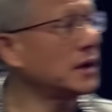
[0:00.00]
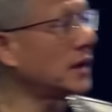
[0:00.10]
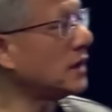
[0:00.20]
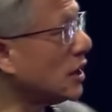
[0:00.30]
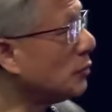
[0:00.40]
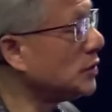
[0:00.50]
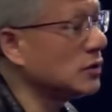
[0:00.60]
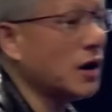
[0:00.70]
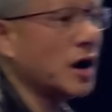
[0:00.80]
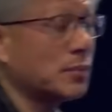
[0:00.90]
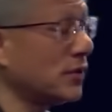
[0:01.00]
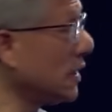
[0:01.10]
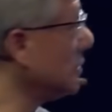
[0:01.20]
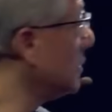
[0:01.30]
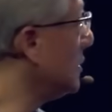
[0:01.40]
and help you
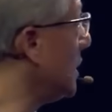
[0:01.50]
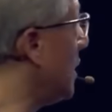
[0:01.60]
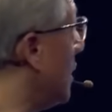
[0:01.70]
operate the